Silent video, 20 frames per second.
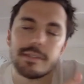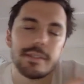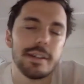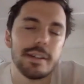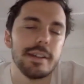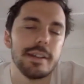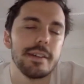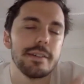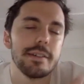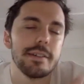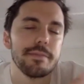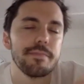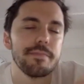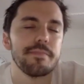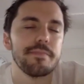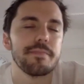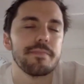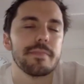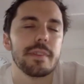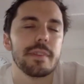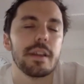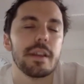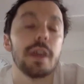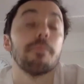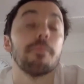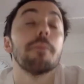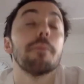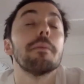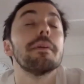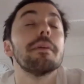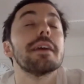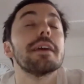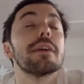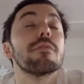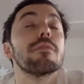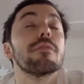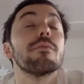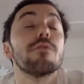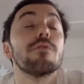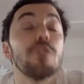like I'd probably
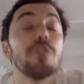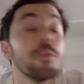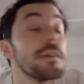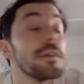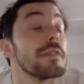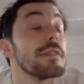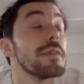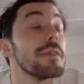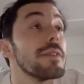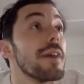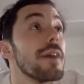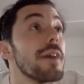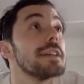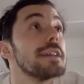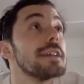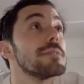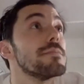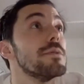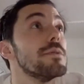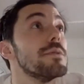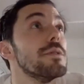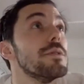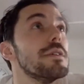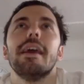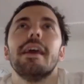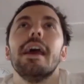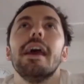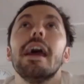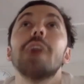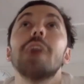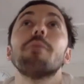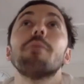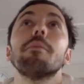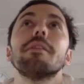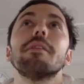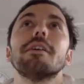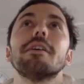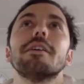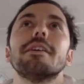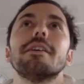give them 2 bits of advice, but it's probably
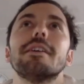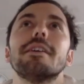that